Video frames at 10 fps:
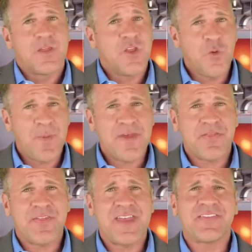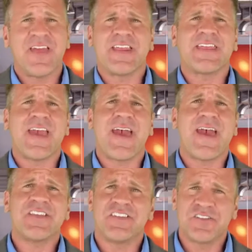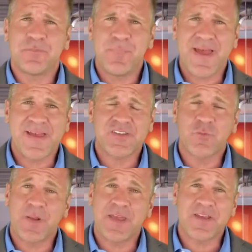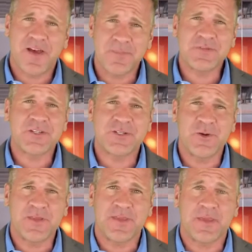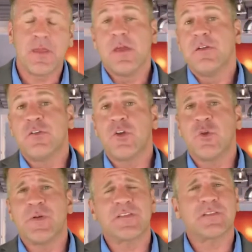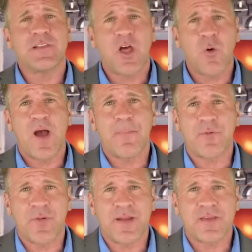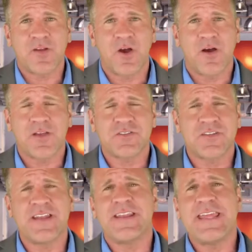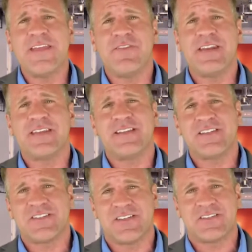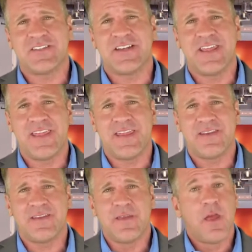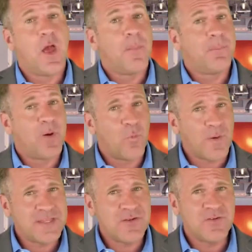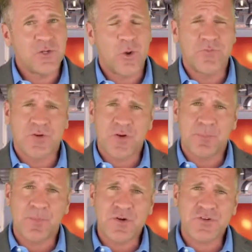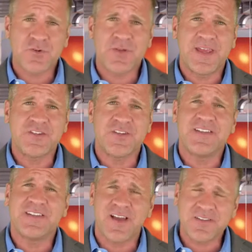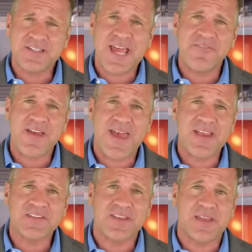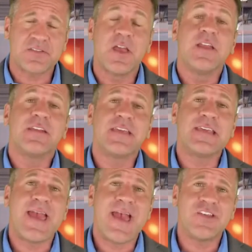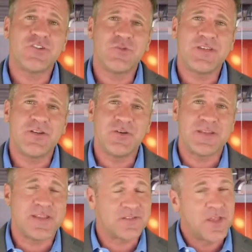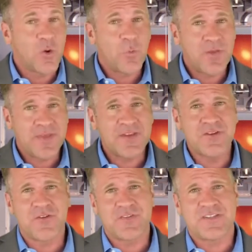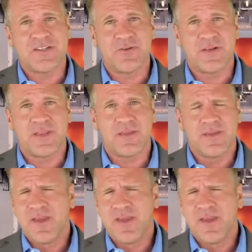You may think that gas is best when it comes to cooking due to its low operating costs and even consistent heat. But what do you do if your commercial kitchen doesn't have access to gas utilities within your facility?